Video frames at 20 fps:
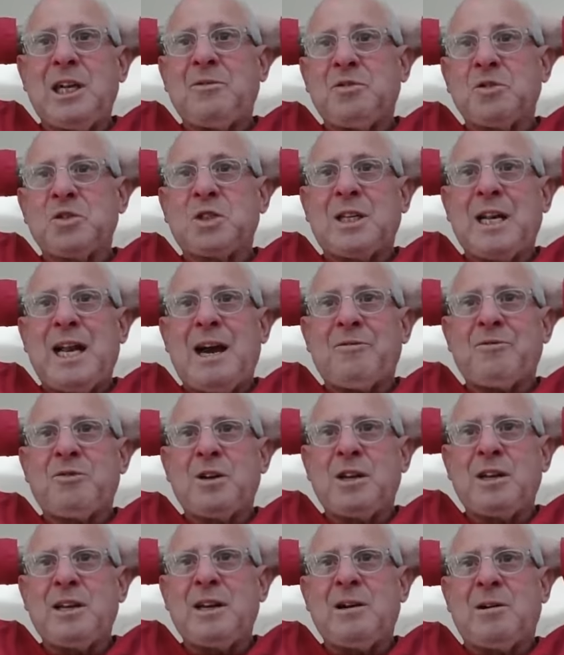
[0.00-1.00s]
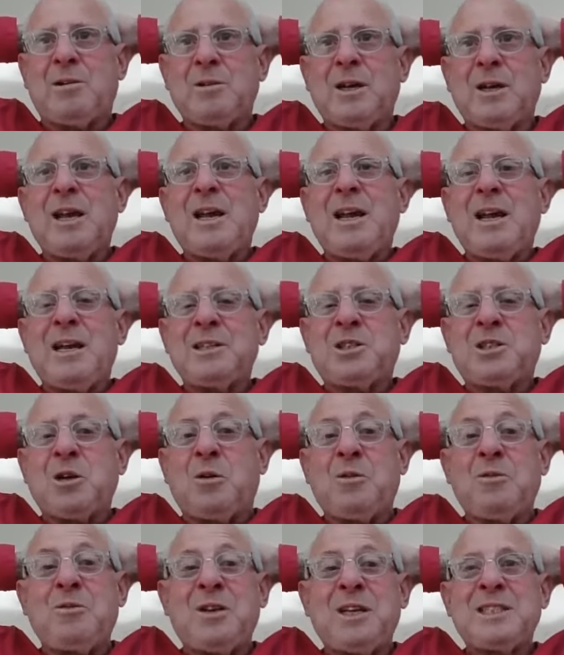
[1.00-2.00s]
chief of staff, and
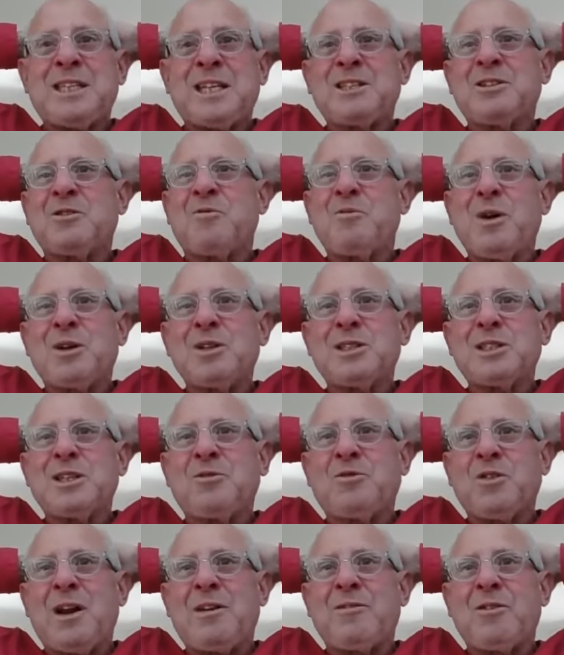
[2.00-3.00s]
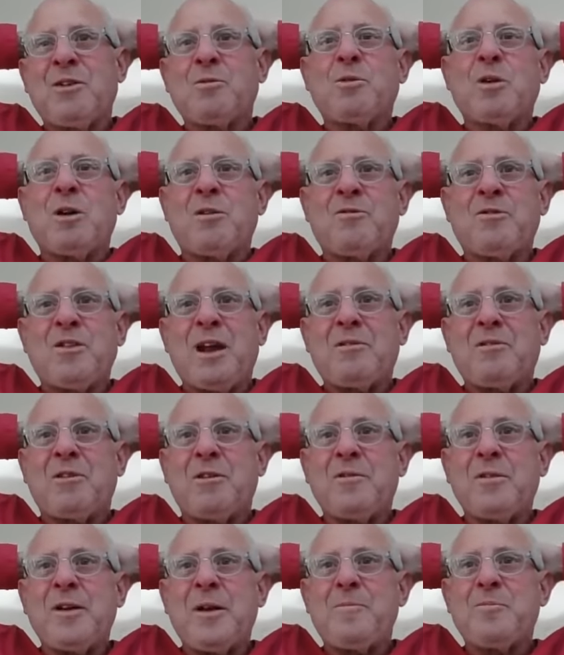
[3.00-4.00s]
so if he says if Milton's in favor, we're in favor.
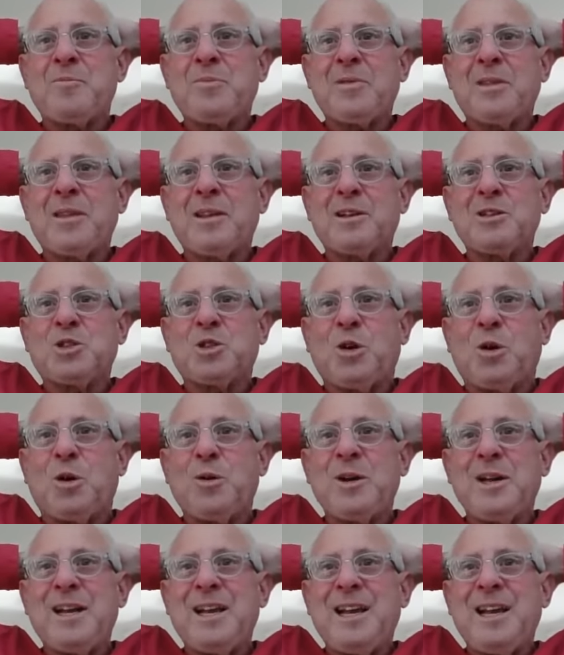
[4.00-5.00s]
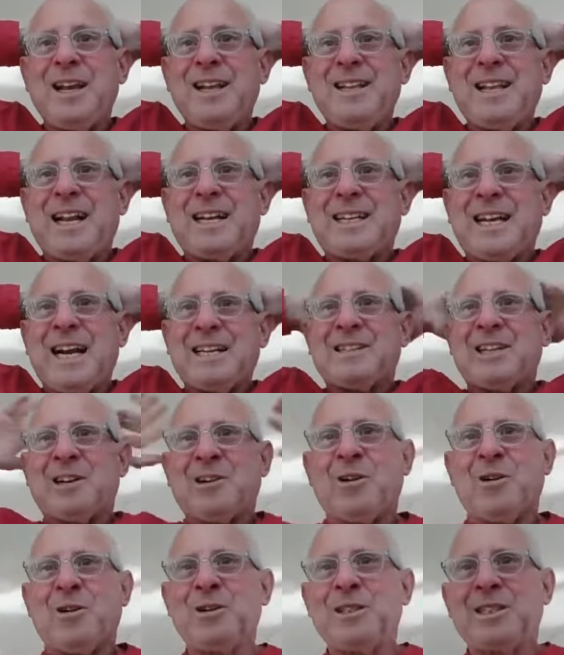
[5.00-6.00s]
So that got the
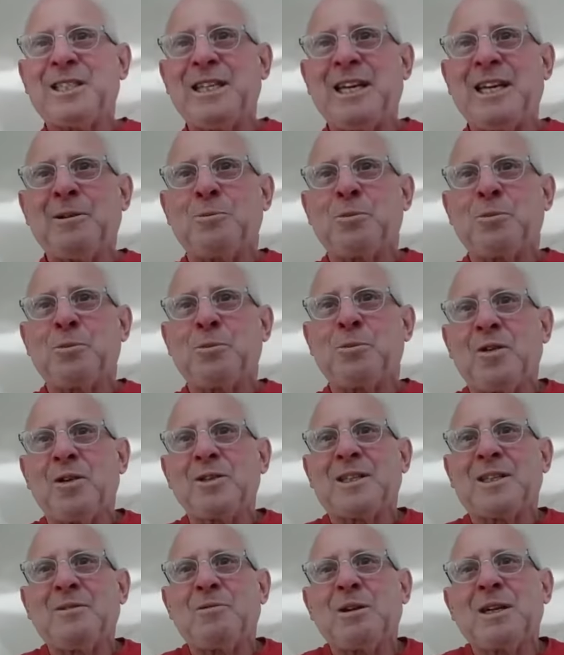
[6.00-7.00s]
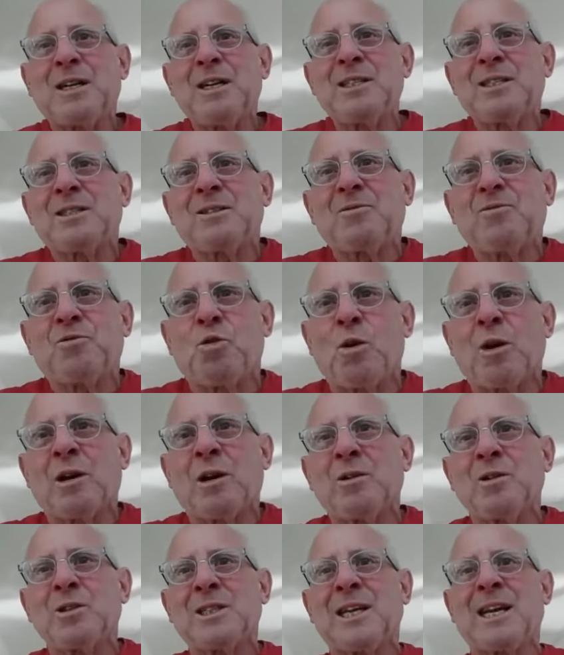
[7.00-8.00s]
currency approval to list foreign
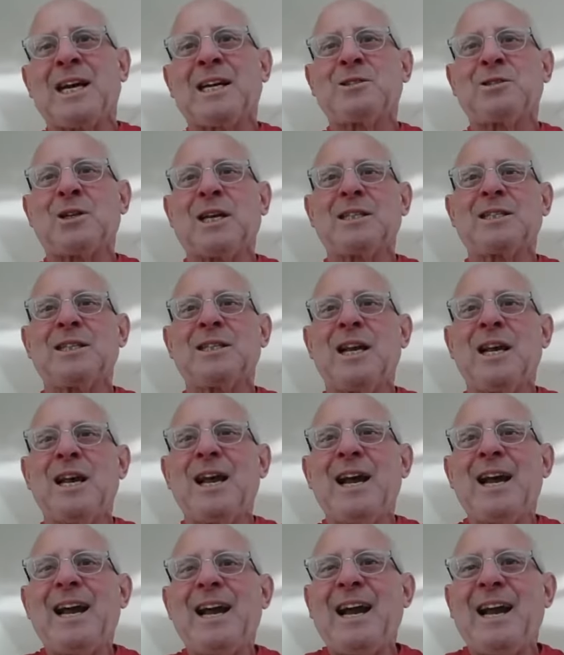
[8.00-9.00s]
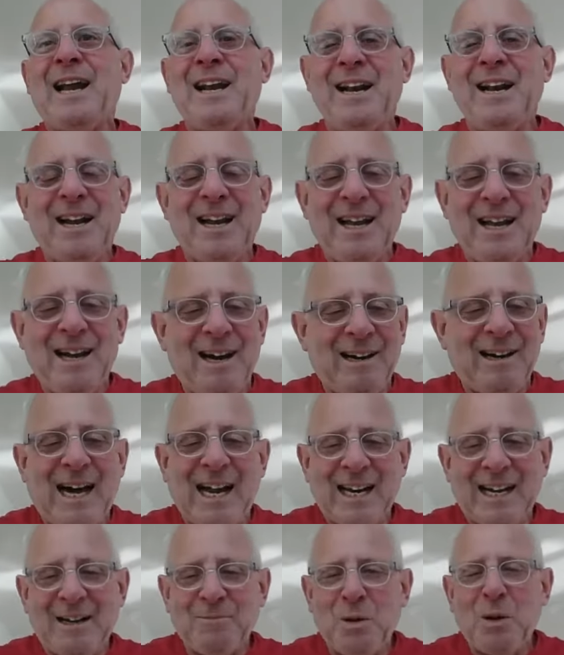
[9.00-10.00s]
currency contracts, and a
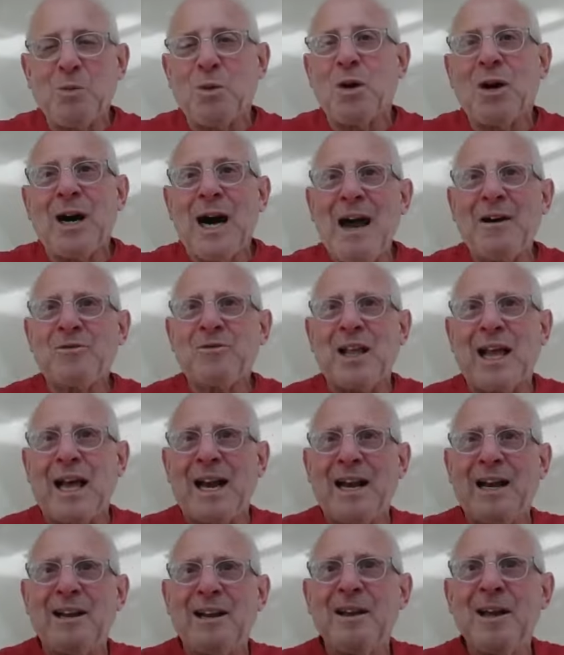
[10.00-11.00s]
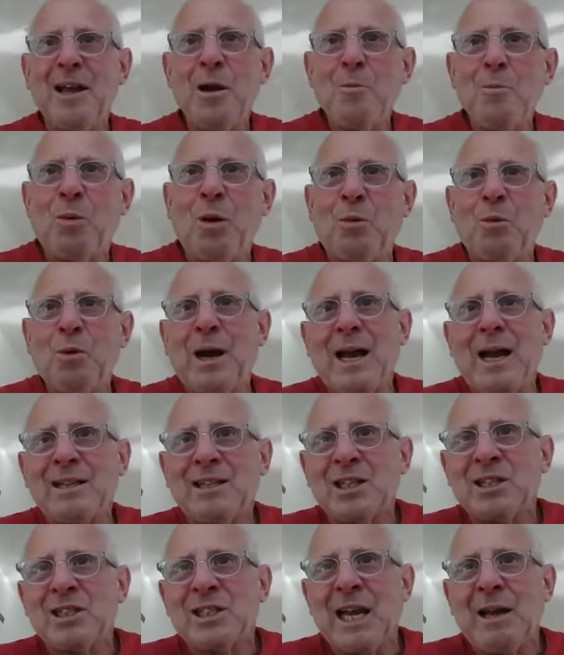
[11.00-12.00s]
lot of people laughed at it. But
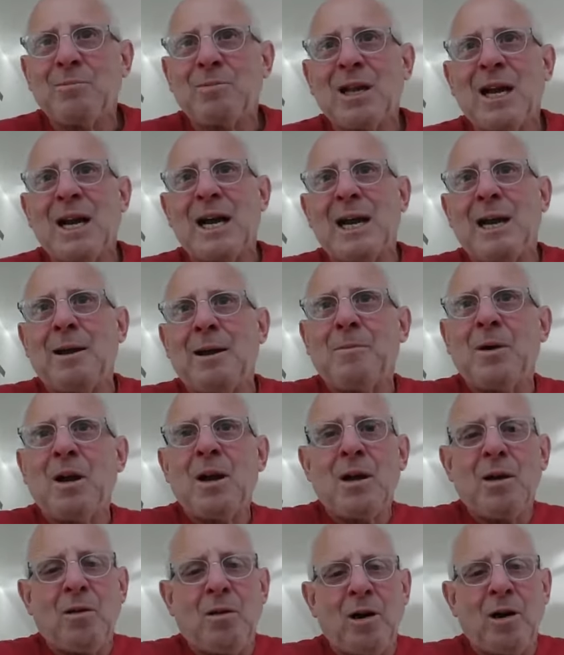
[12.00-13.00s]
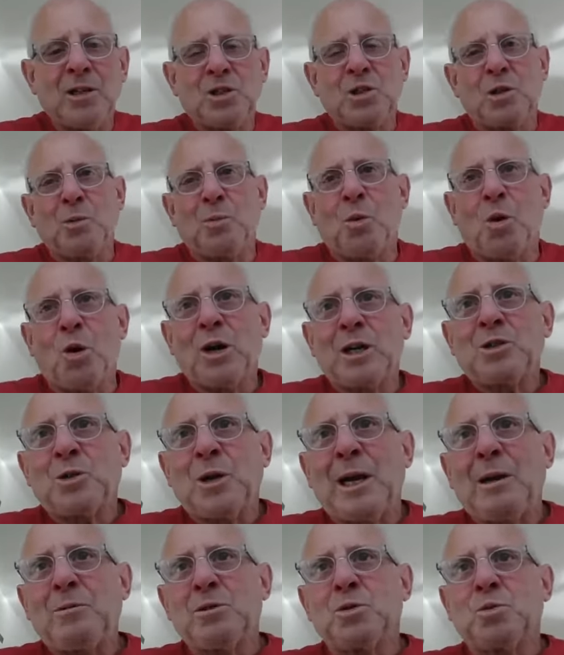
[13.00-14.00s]
at the same time, also the Board of
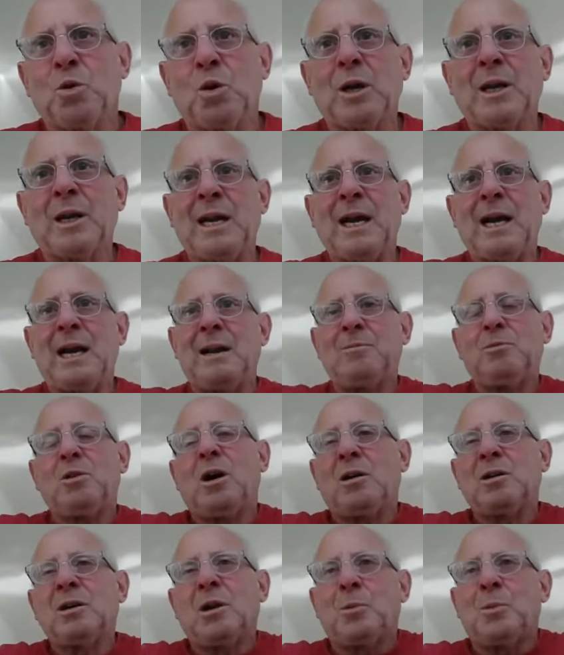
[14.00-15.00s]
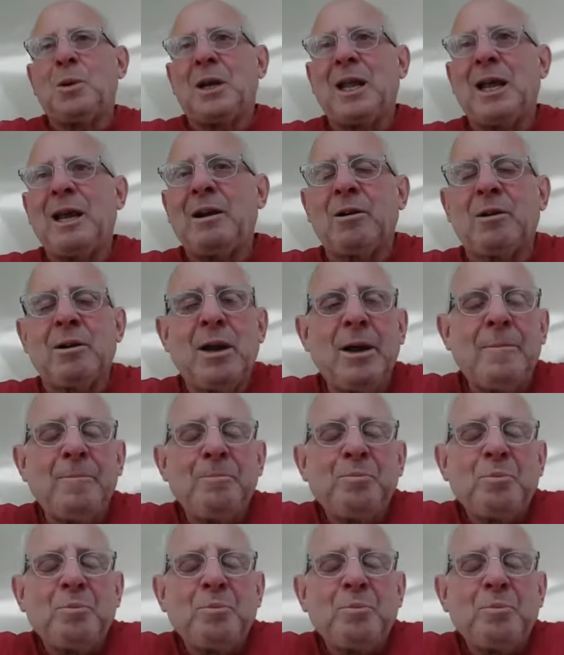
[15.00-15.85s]
Trade was working on, a little bit later,